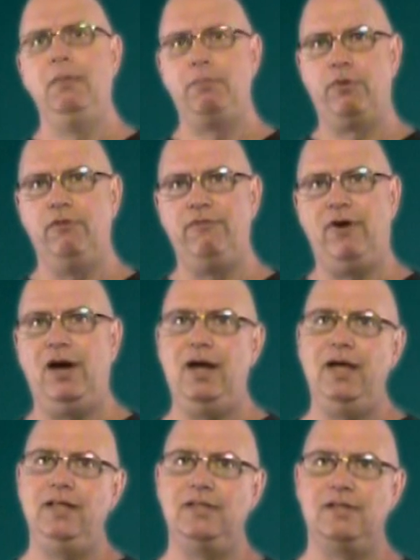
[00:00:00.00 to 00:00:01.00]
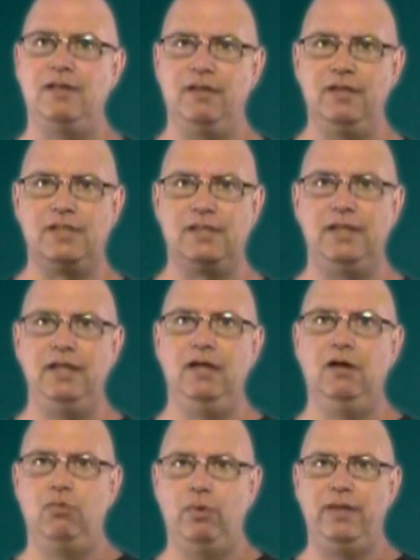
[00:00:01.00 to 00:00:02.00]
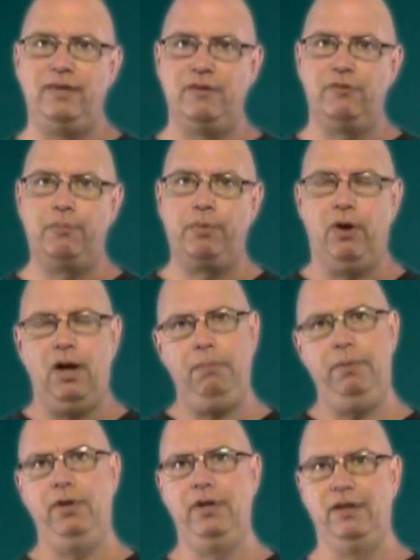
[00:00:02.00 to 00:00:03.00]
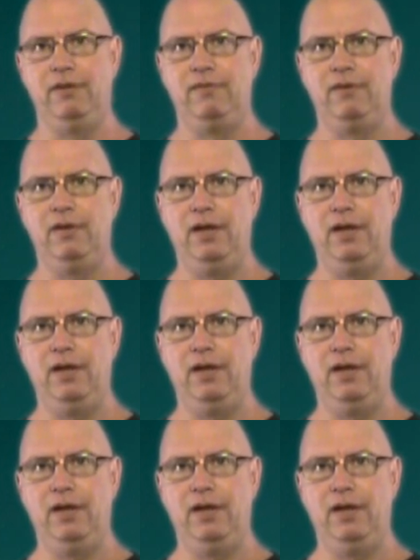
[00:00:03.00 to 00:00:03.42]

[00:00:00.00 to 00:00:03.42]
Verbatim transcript: provides the steel with its properties